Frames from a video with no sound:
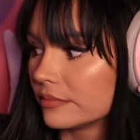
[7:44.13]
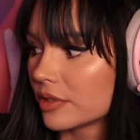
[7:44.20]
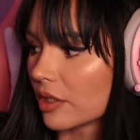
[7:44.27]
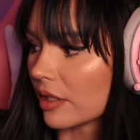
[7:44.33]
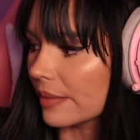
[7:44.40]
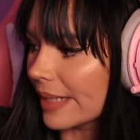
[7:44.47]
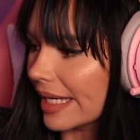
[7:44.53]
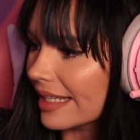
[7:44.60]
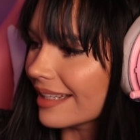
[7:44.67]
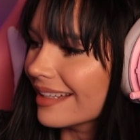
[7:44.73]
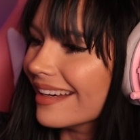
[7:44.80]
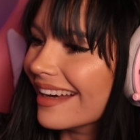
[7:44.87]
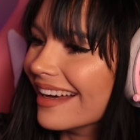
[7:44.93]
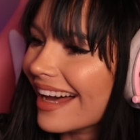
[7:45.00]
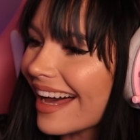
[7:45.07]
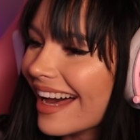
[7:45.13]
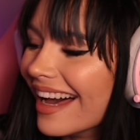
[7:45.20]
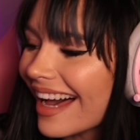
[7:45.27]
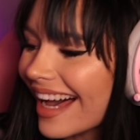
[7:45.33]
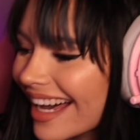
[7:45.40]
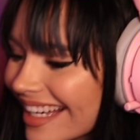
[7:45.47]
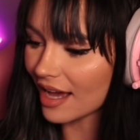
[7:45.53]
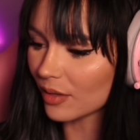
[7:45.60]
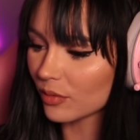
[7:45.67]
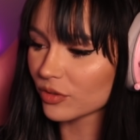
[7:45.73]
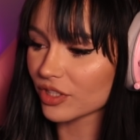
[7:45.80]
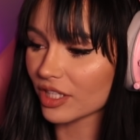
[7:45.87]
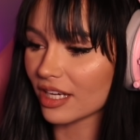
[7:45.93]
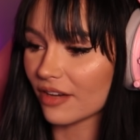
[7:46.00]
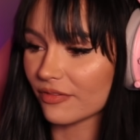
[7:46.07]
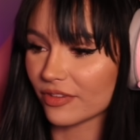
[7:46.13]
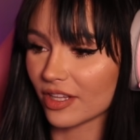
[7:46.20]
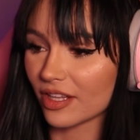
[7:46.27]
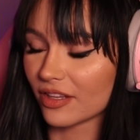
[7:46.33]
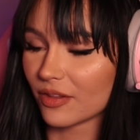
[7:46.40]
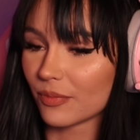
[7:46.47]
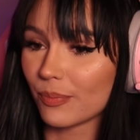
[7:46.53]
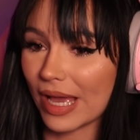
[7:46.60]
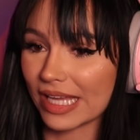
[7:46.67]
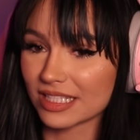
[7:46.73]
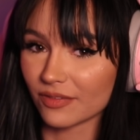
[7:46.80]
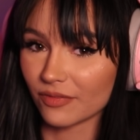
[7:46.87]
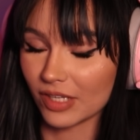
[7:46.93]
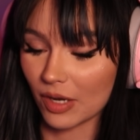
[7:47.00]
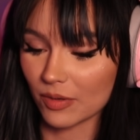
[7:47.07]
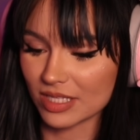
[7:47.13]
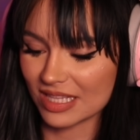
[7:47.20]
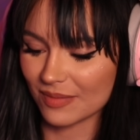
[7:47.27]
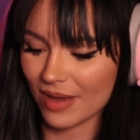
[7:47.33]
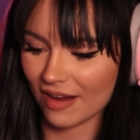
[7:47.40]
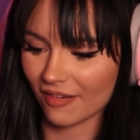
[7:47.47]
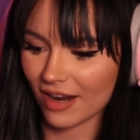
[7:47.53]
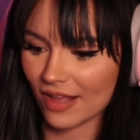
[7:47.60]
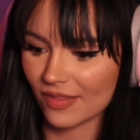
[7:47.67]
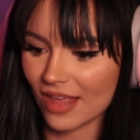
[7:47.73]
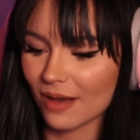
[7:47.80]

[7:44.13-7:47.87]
sorry, mate. I also love the better videos in the background.